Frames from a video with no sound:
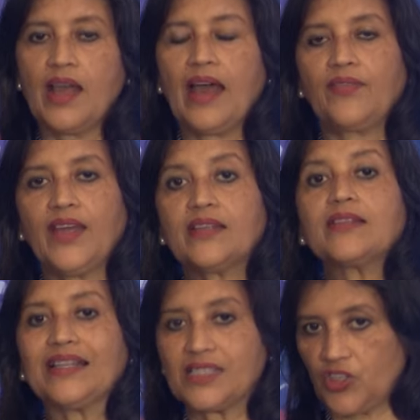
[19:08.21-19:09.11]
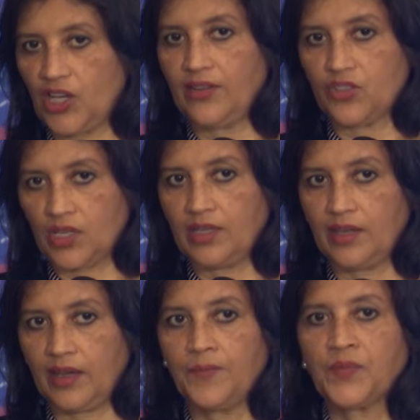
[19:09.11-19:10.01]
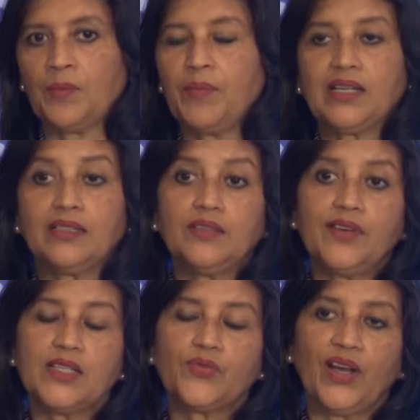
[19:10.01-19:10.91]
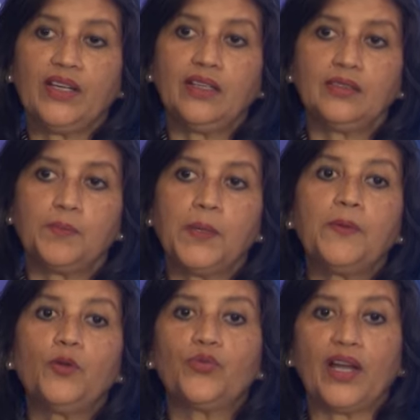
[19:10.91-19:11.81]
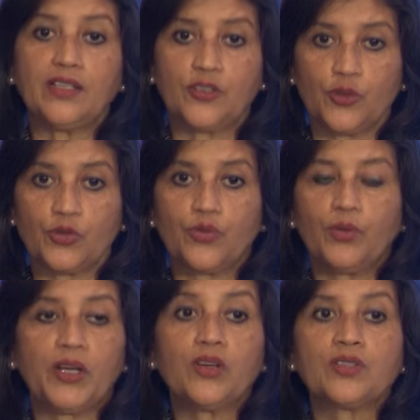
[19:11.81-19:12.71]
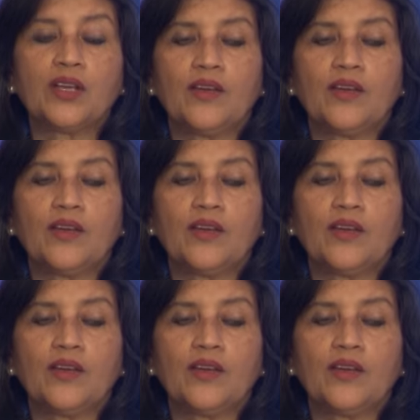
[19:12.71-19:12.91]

And that's a challenge, clearly. But otherwise, finding the people who find it useful, because